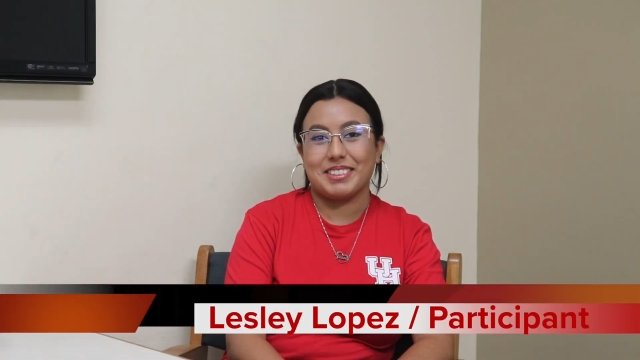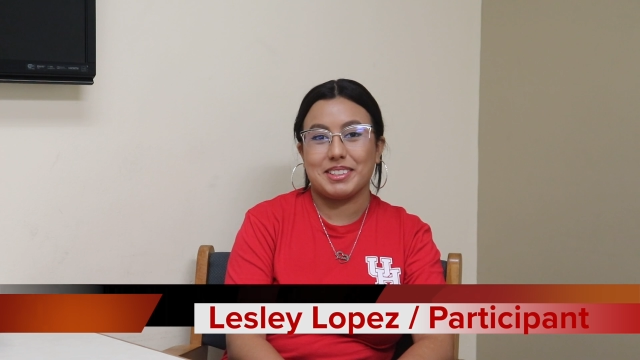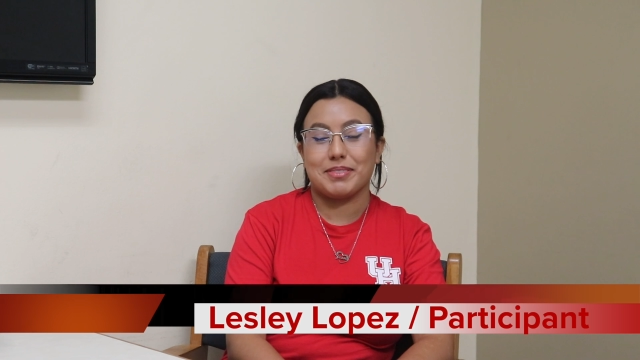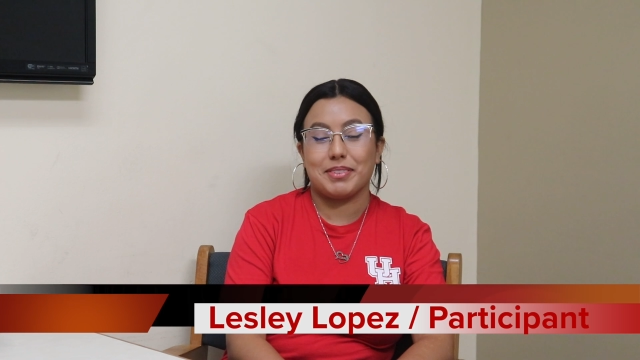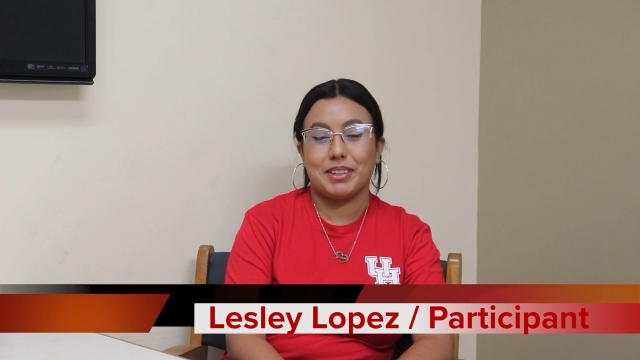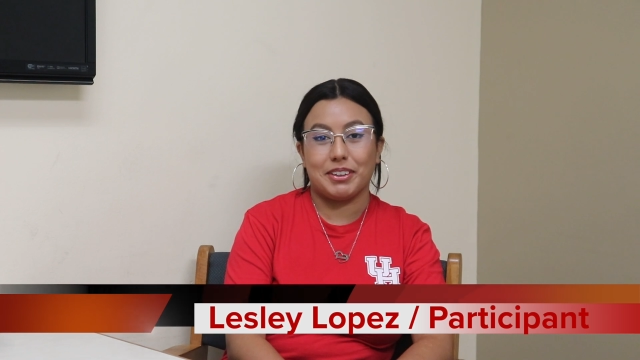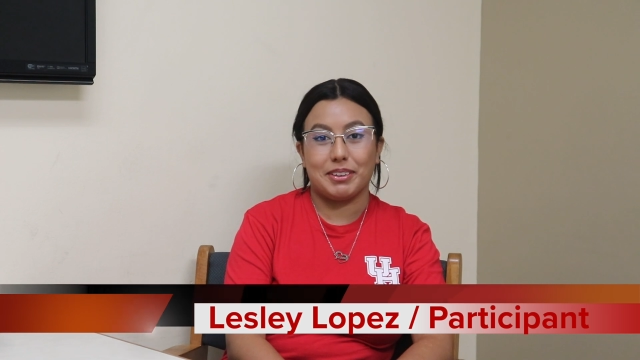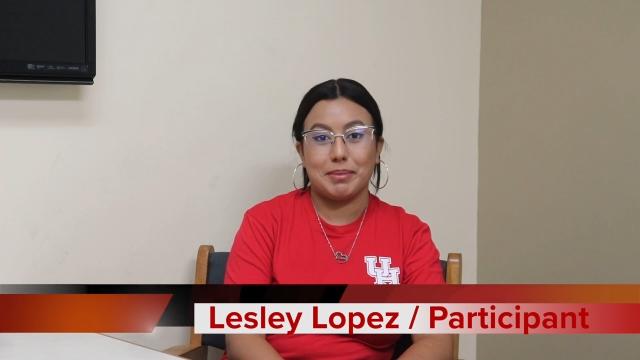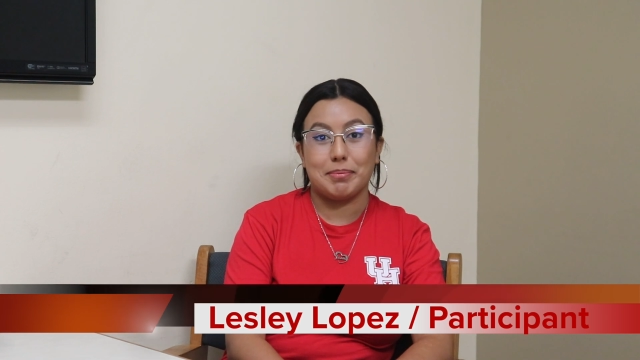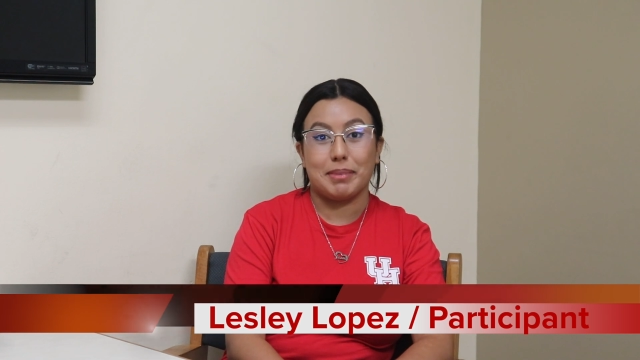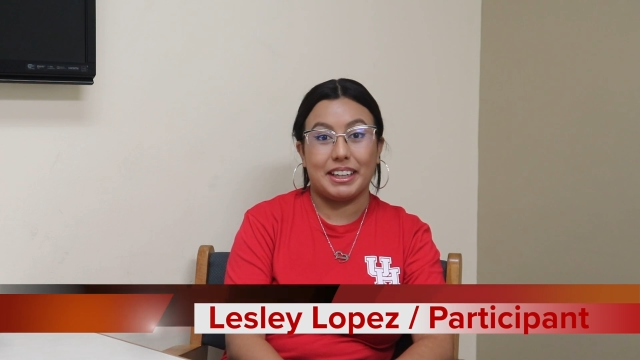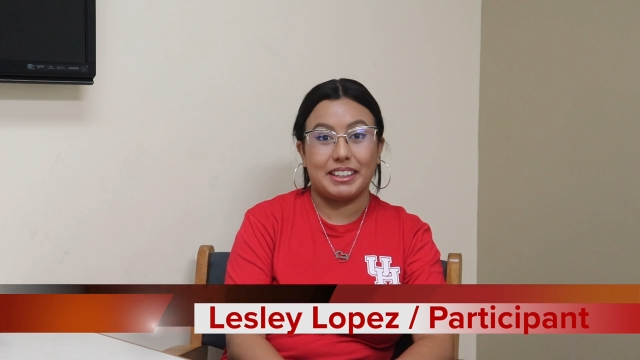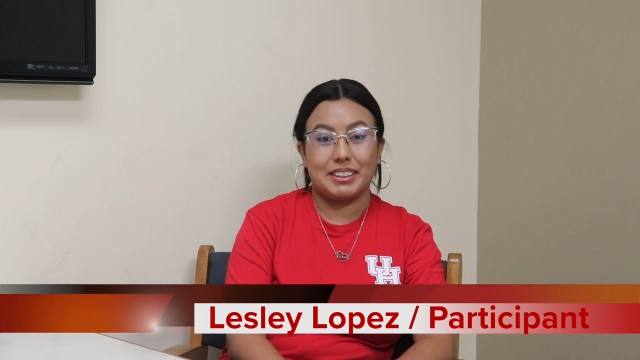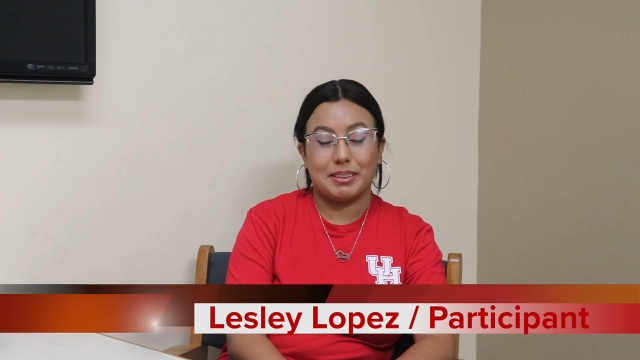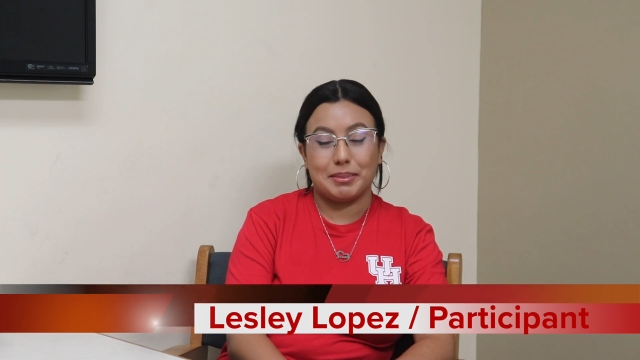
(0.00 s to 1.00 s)
was very
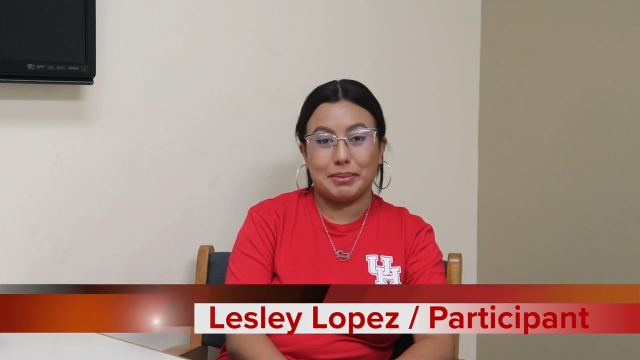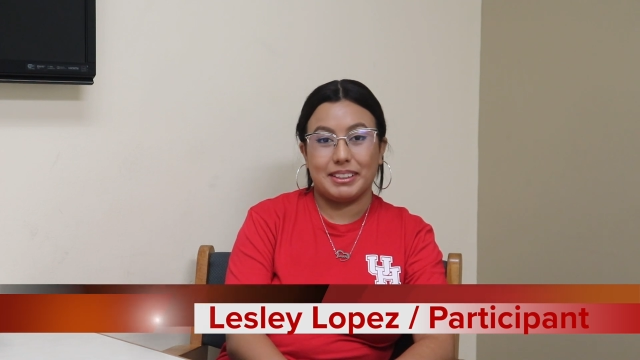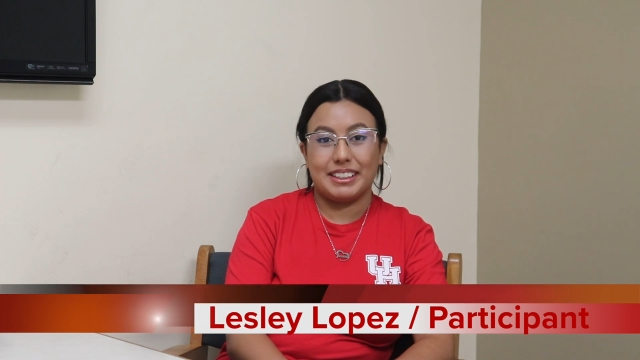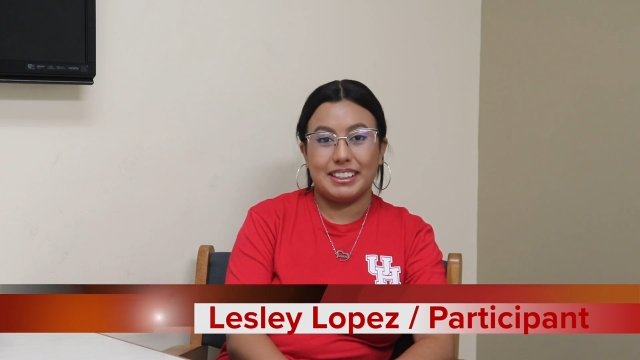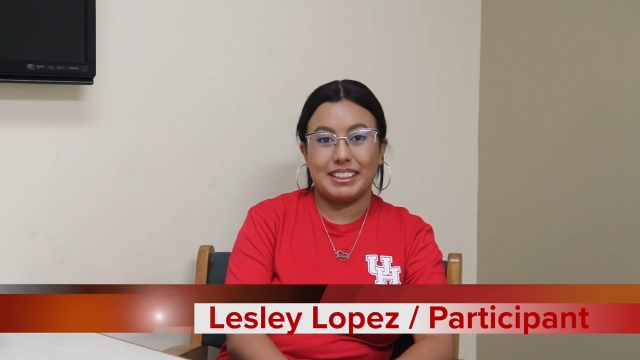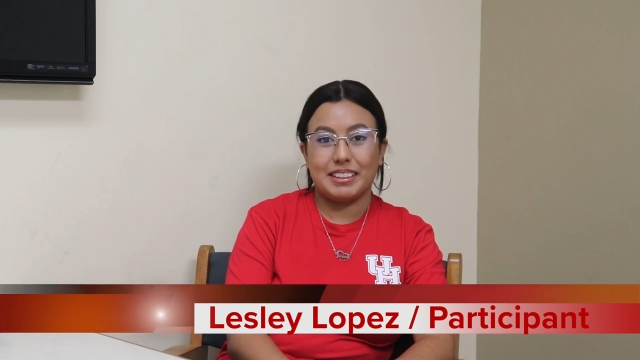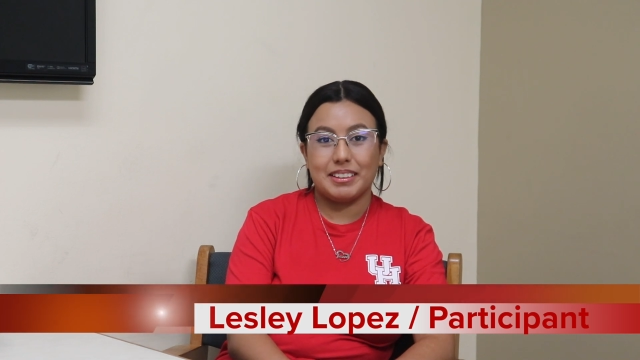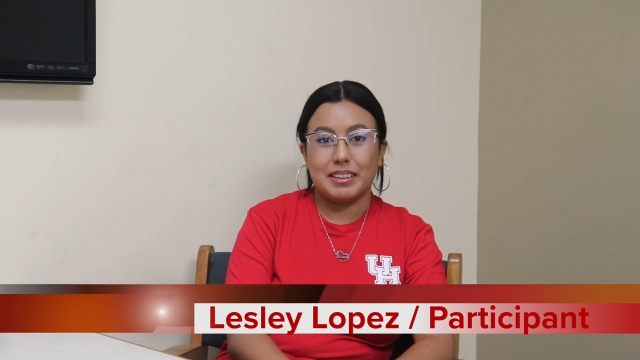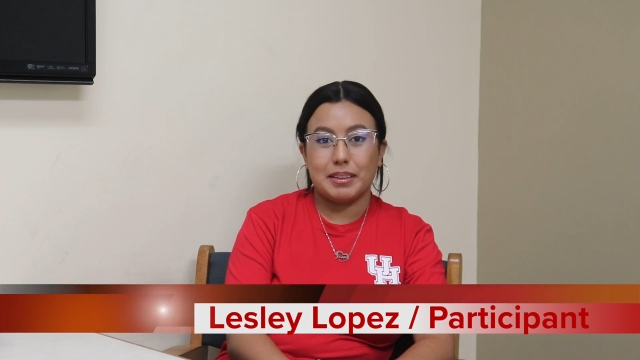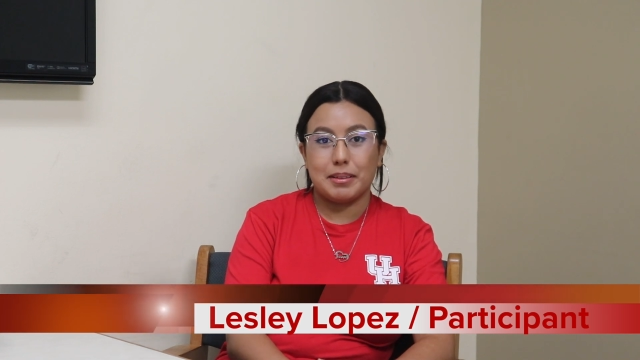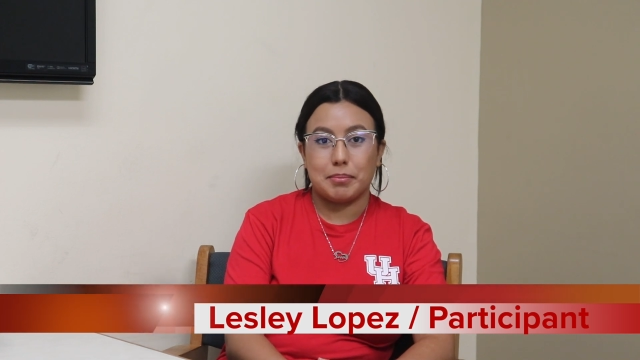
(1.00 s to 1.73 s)
mind-opening